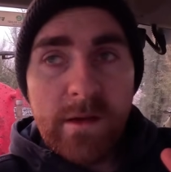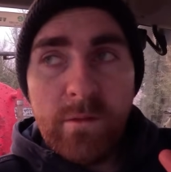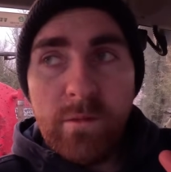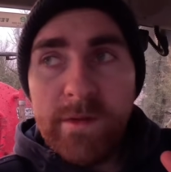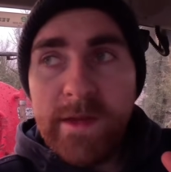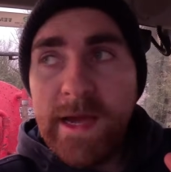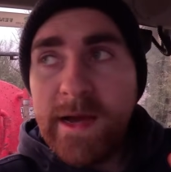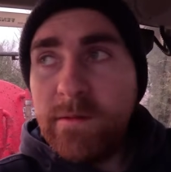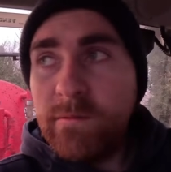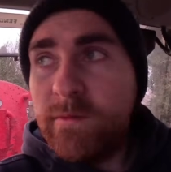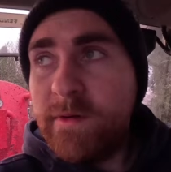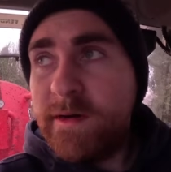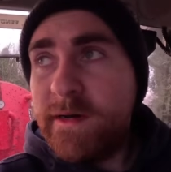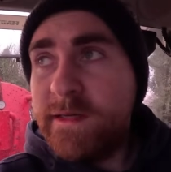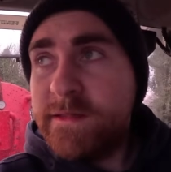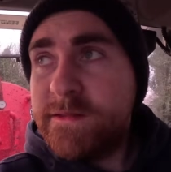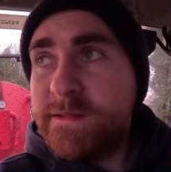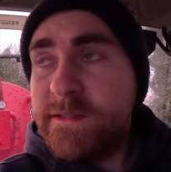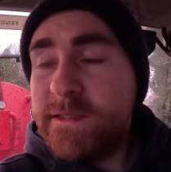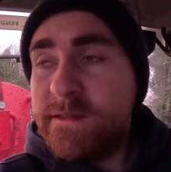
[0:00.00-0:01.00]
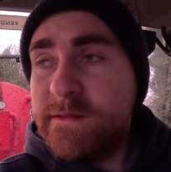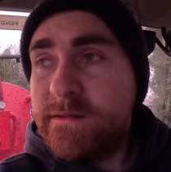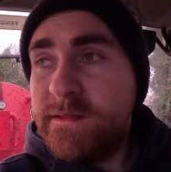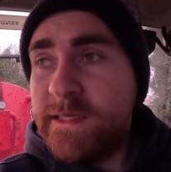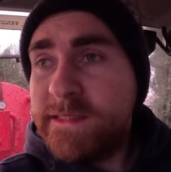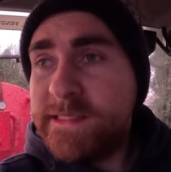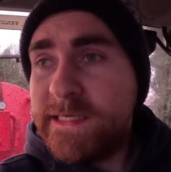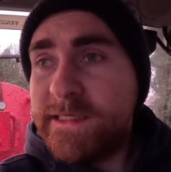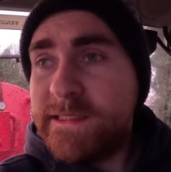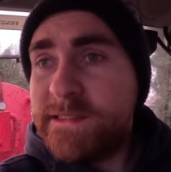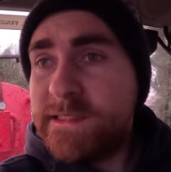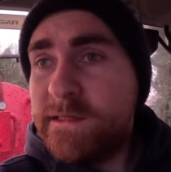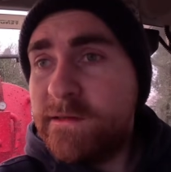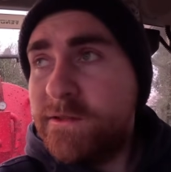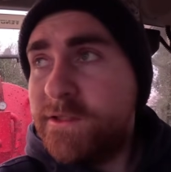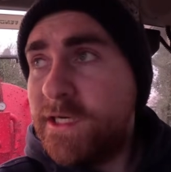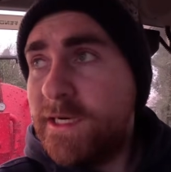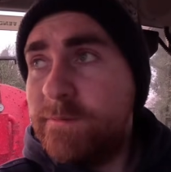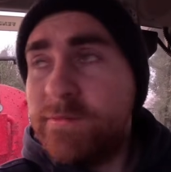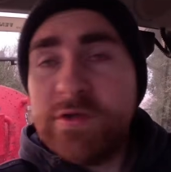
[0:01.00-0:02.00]
yeah, we're at a nice handy
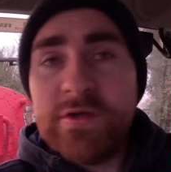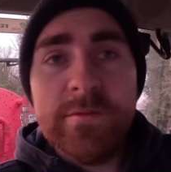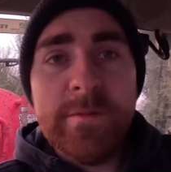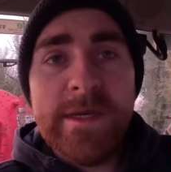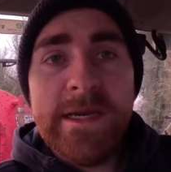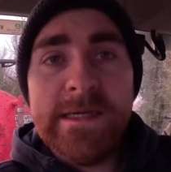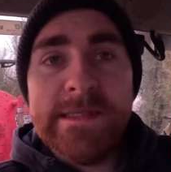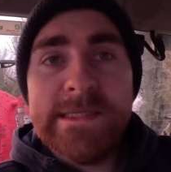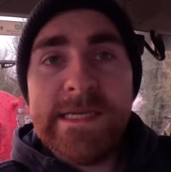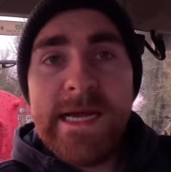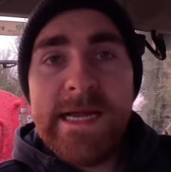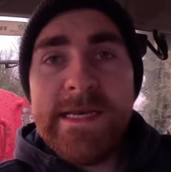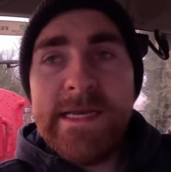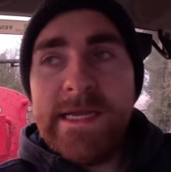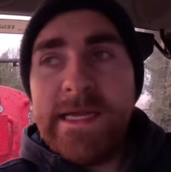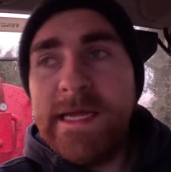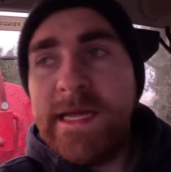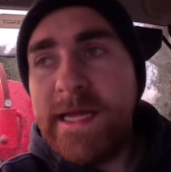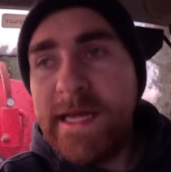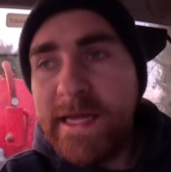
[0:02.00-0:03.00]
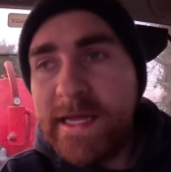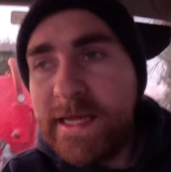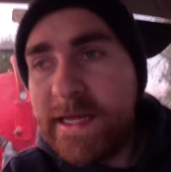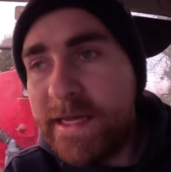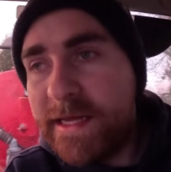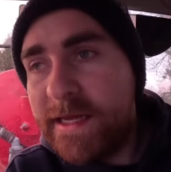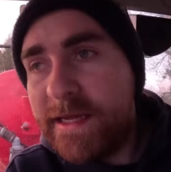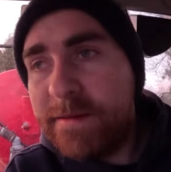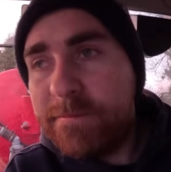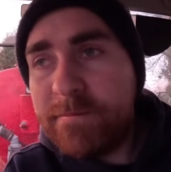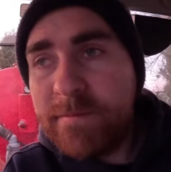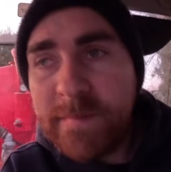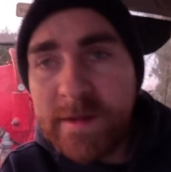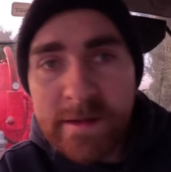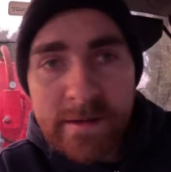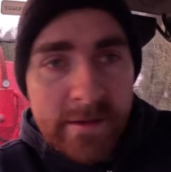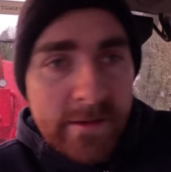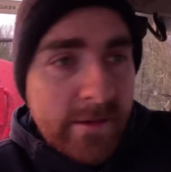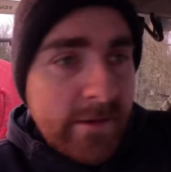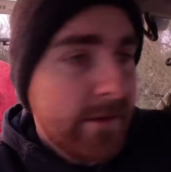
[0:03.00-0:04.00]
Slurry job. Should be nice and handy.
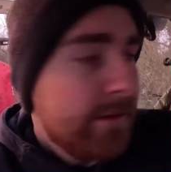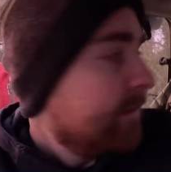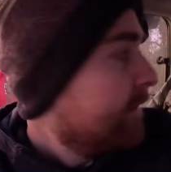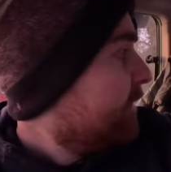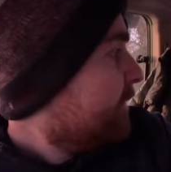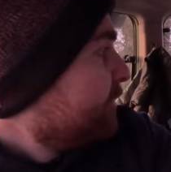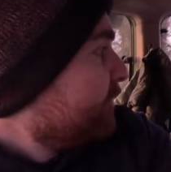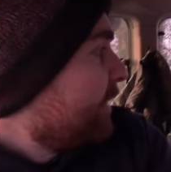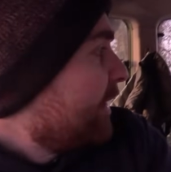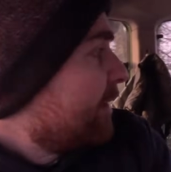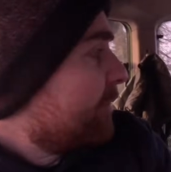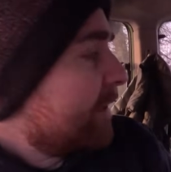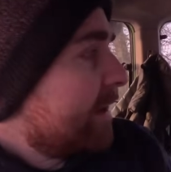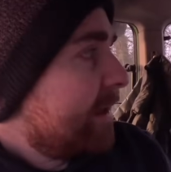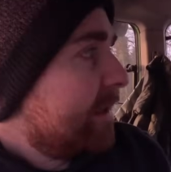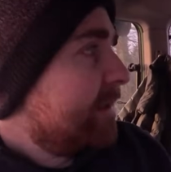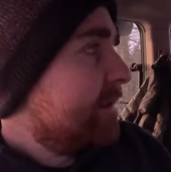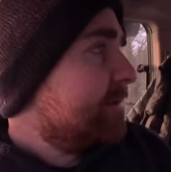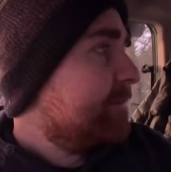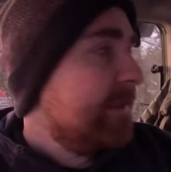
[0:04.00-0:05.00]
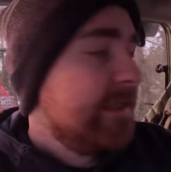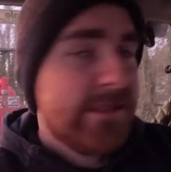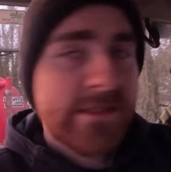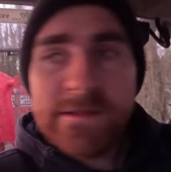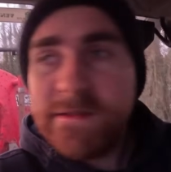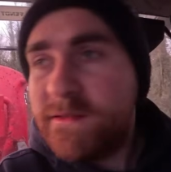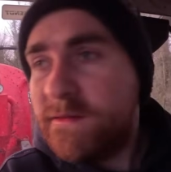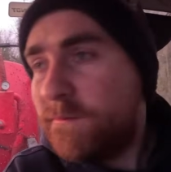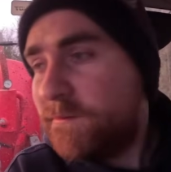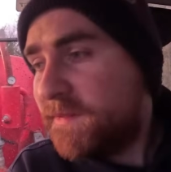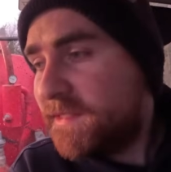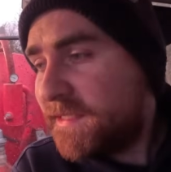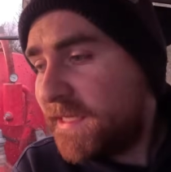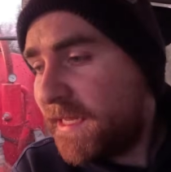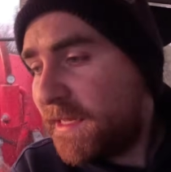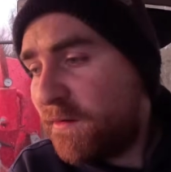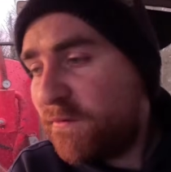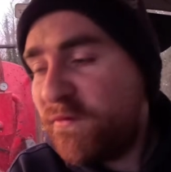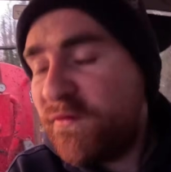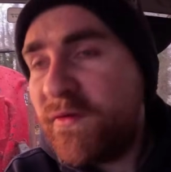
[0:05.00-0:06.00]
Farmer has mixed it
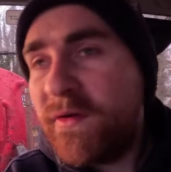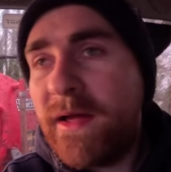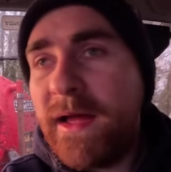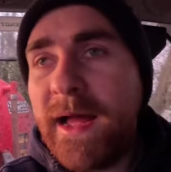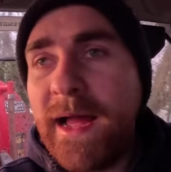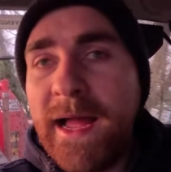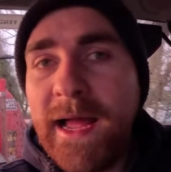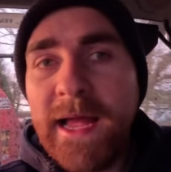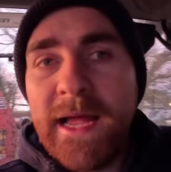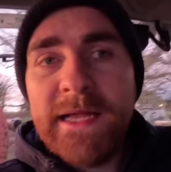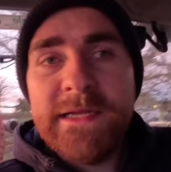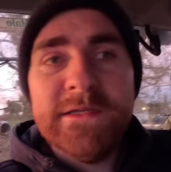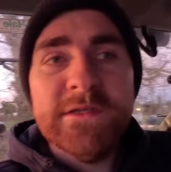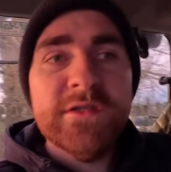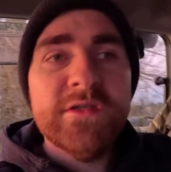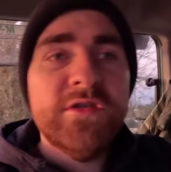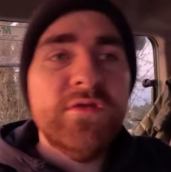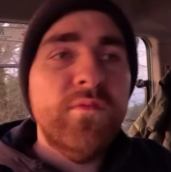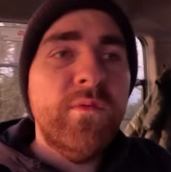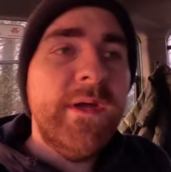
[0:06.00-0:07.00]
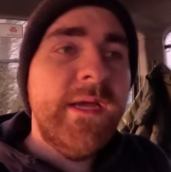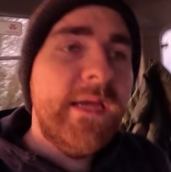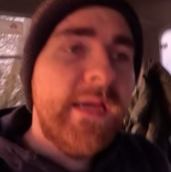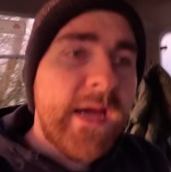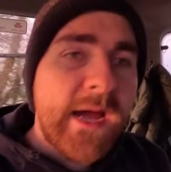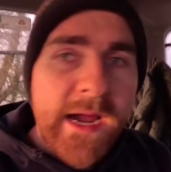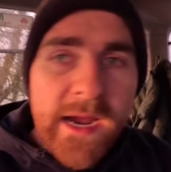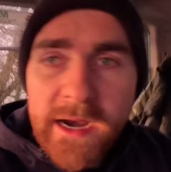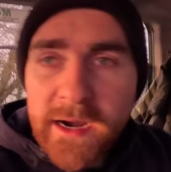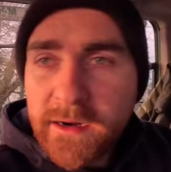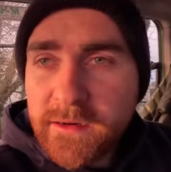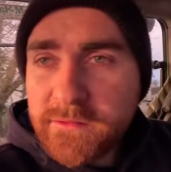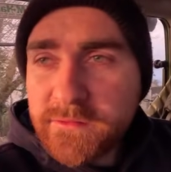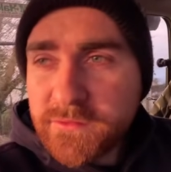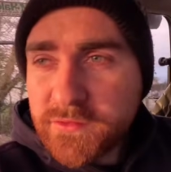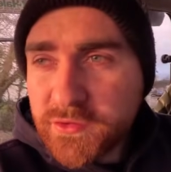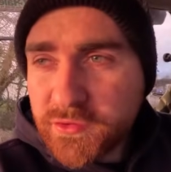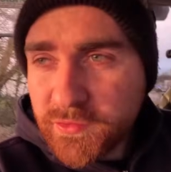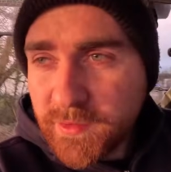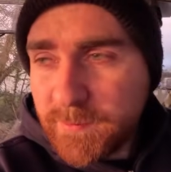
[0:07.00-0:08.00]
himself, and we are
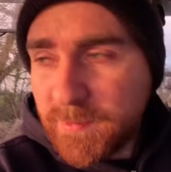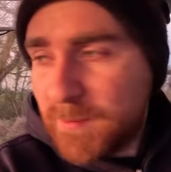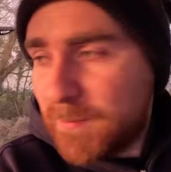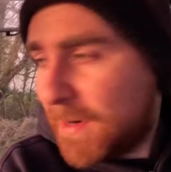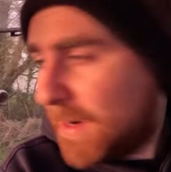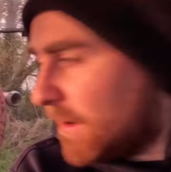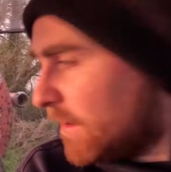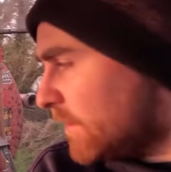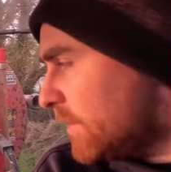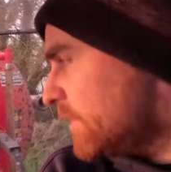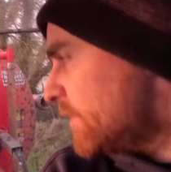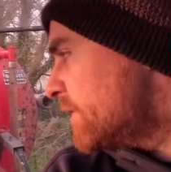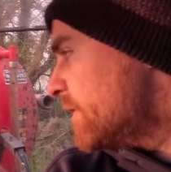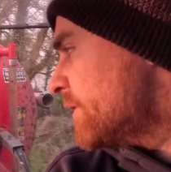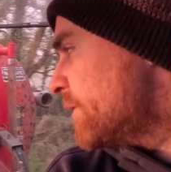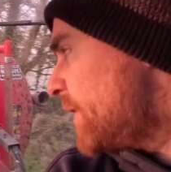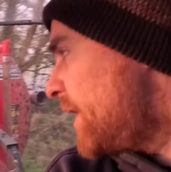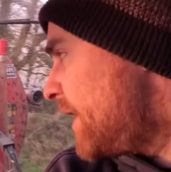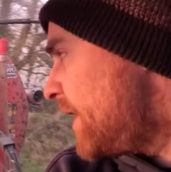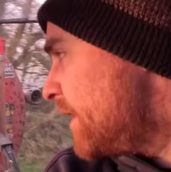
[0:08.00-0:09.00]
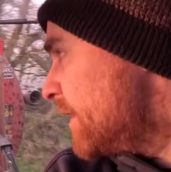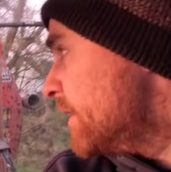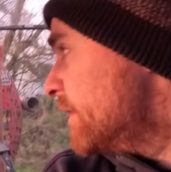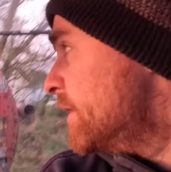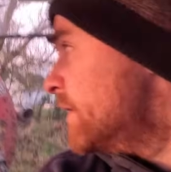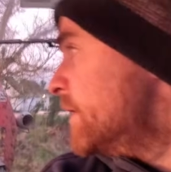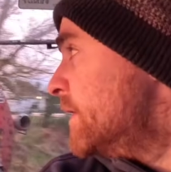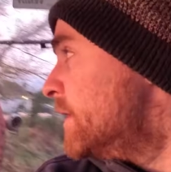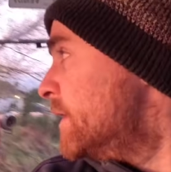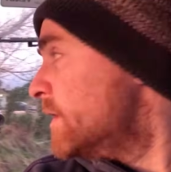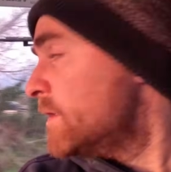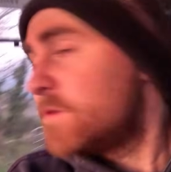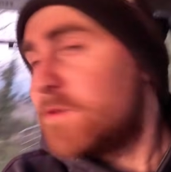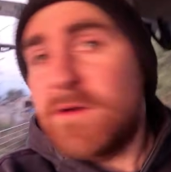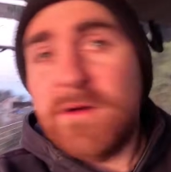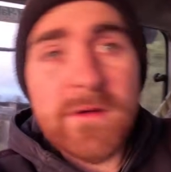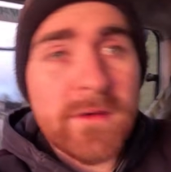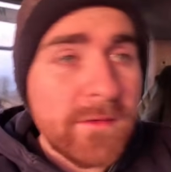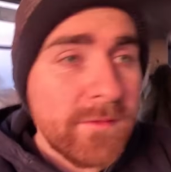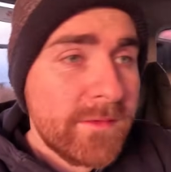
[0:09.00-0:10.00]
dribble barring it as well.
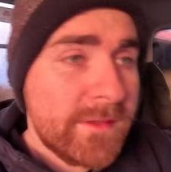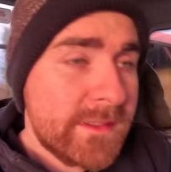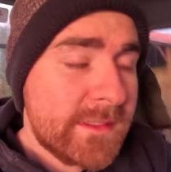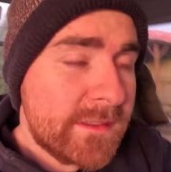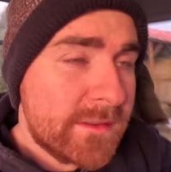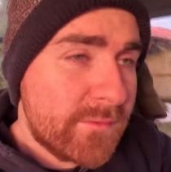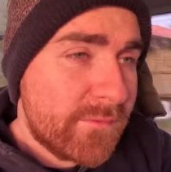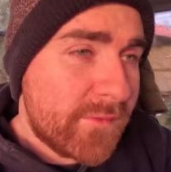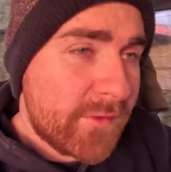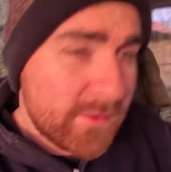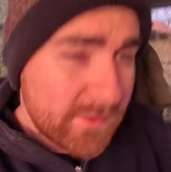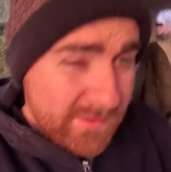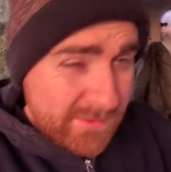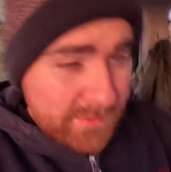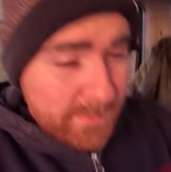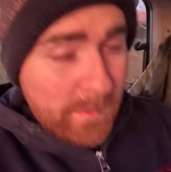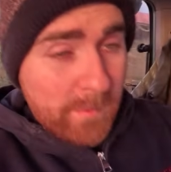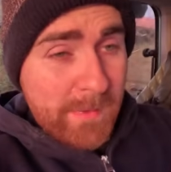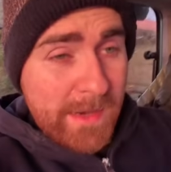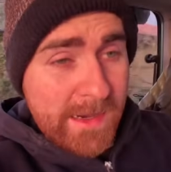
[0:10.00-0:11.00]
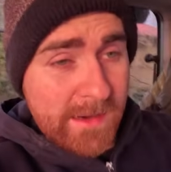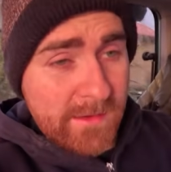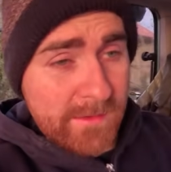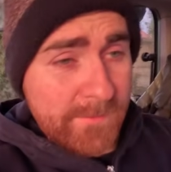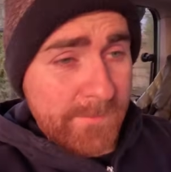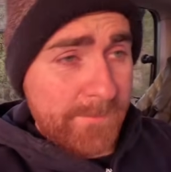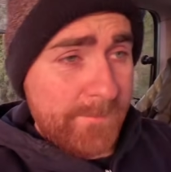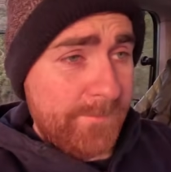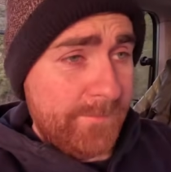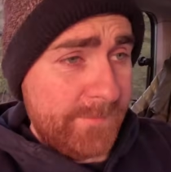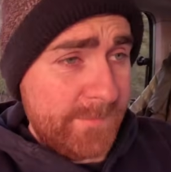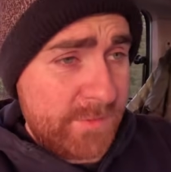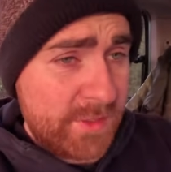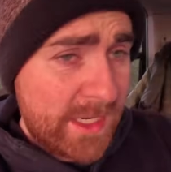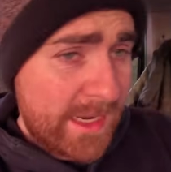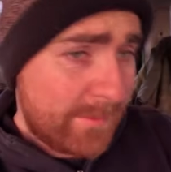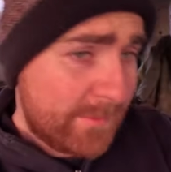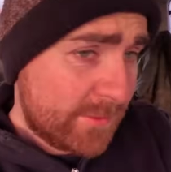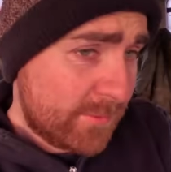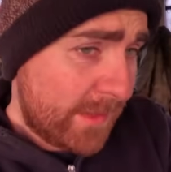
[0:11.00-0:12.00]
So this is the first dribble bar
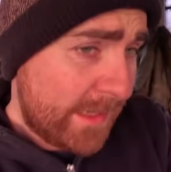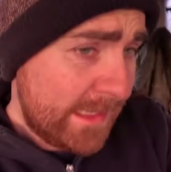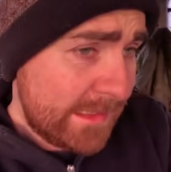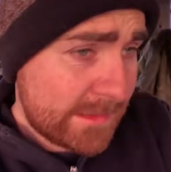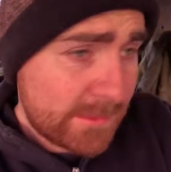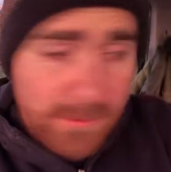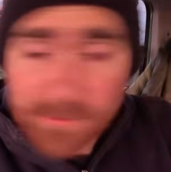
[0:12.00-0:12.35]
job as well, so